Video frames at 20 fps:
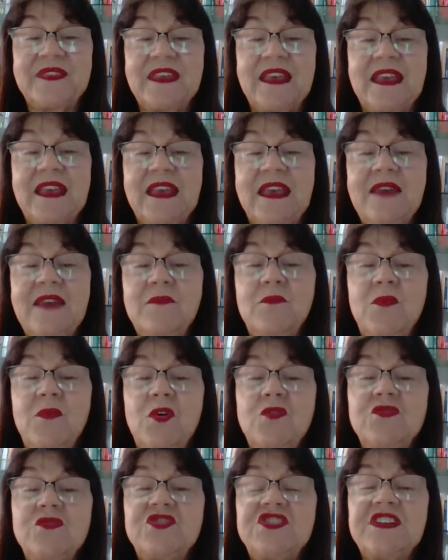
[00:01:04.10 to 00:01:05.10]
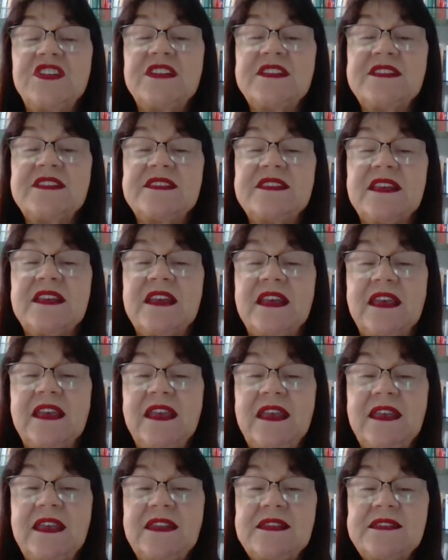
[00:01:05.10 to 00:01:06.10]
emotions
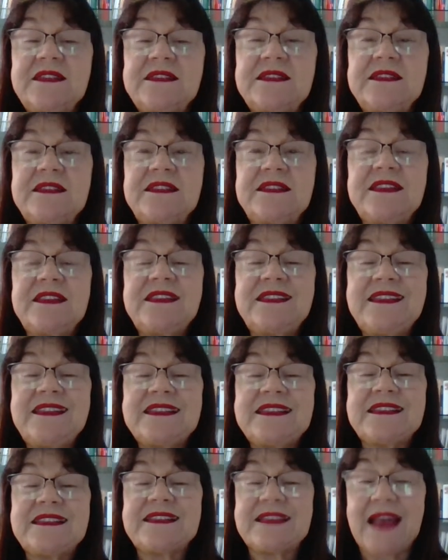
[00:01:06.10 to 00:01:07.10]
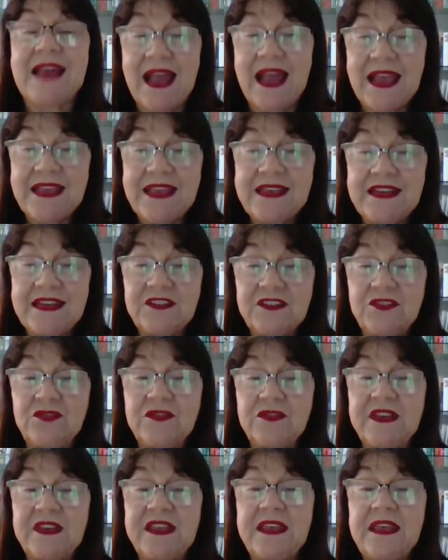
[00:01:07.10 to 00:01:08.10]
and the desire to
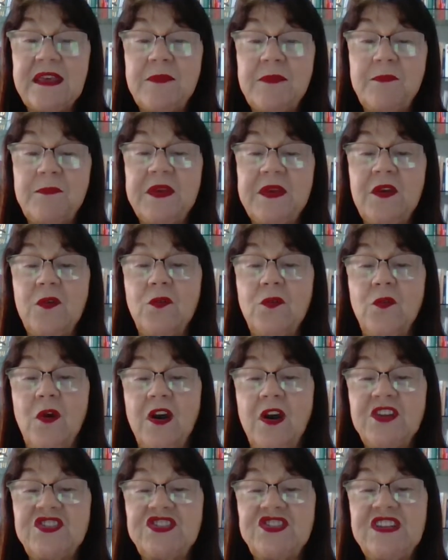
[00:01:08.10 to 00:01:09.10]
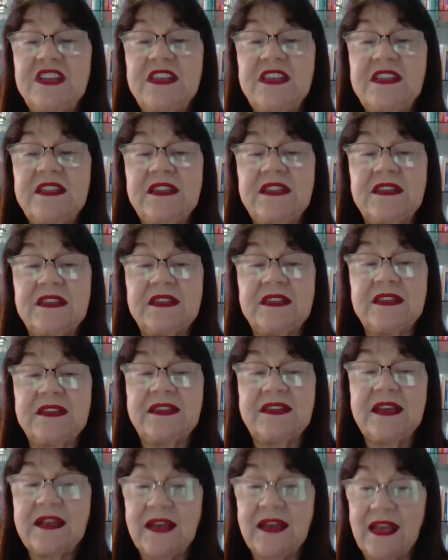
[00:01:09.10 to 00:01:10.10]
keep watching the
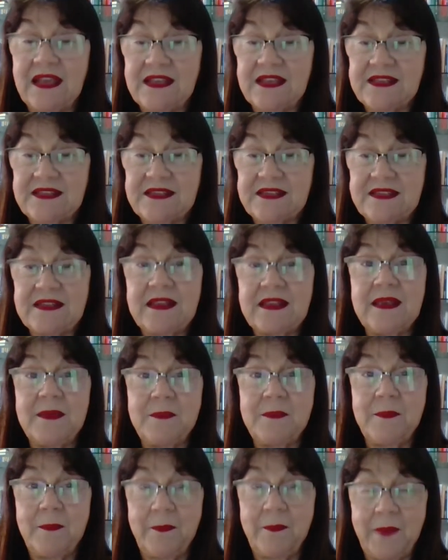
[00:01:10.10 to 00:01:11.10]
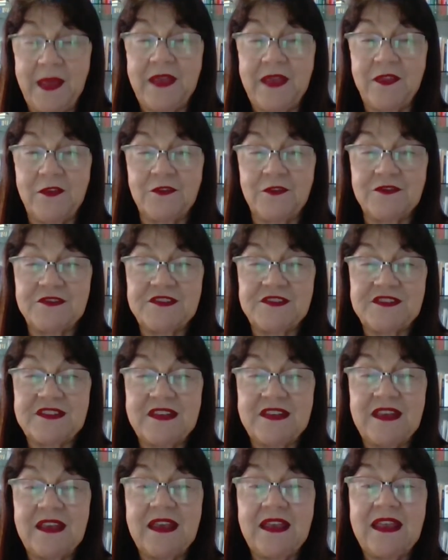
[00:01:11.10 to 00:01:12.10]
class. Pathos.
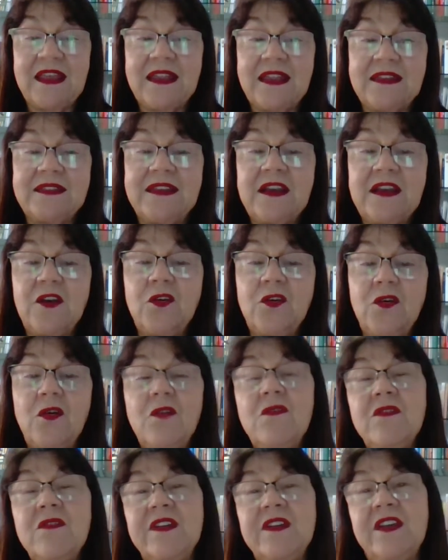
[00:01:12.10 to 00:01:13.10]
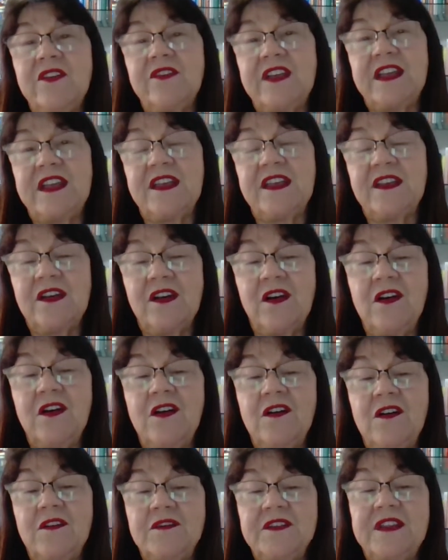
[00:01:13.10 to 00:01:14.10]
The conquering
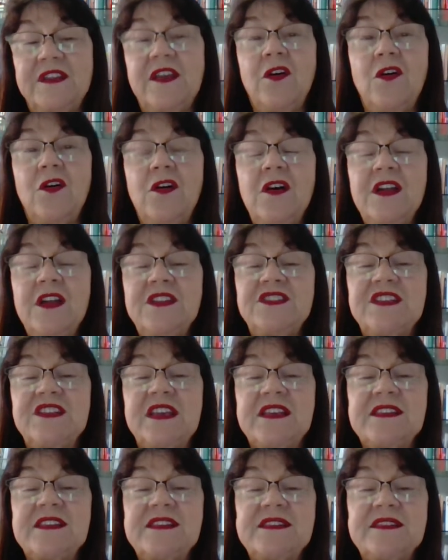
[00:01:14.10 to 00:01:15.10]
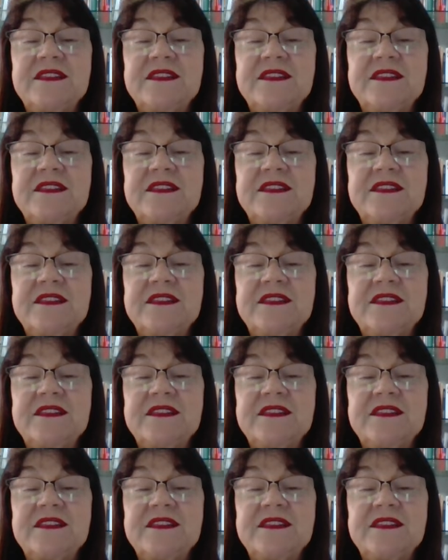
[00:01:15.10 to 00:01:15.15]
of the audience